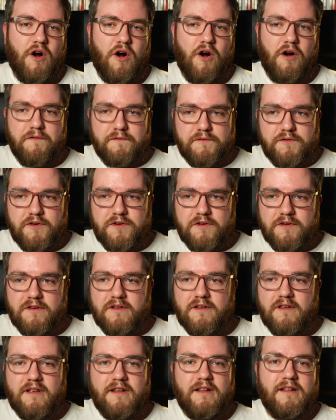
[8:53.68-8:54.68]
often
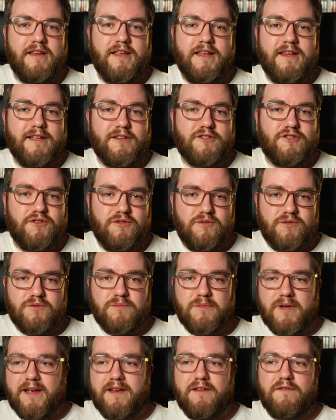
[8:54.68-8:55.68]
leading to
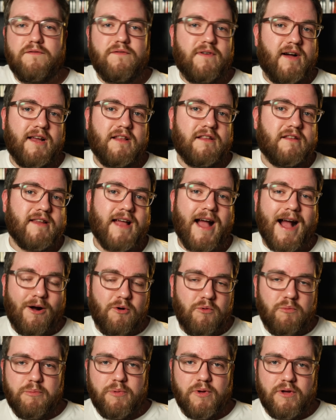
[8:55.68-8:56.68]
some kind of violent
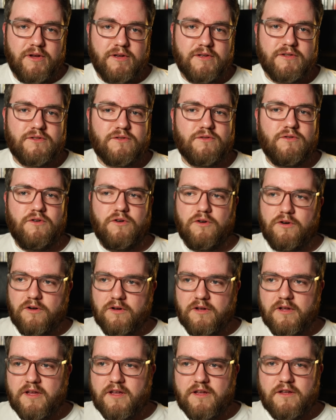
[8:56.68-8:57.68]
outburst or
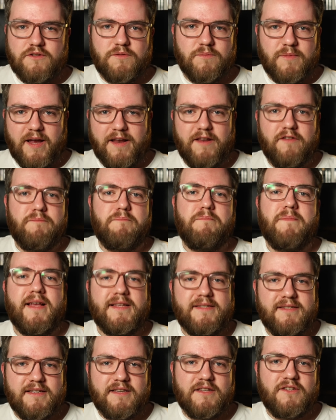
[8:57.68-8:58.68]
some kind of
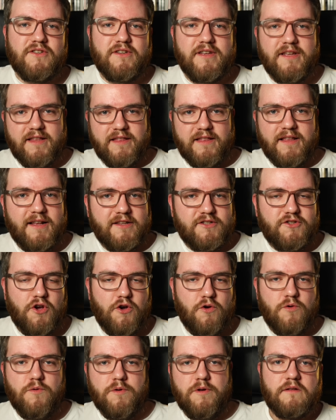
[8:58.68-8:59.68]
message in that
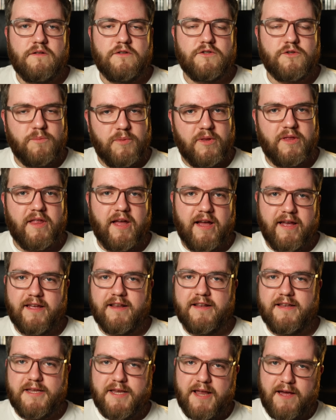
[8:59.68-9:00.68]
tone. Something that I
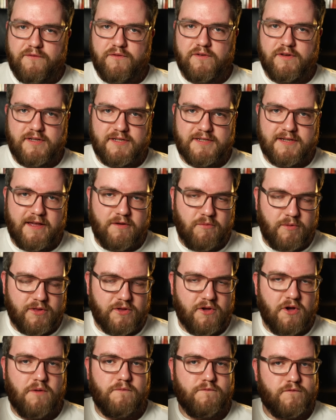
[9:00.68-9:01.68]
can definitely say with
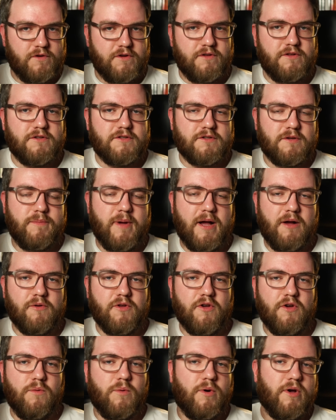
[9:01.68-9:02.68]
confidence about
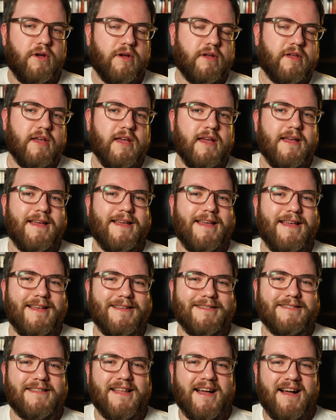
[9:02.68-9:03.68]
her work
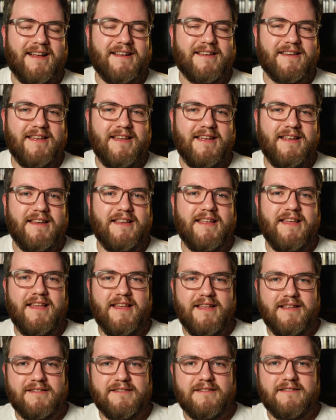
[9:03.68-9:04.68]
is that it
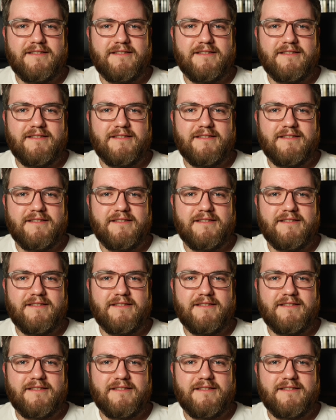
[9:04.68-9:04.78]
is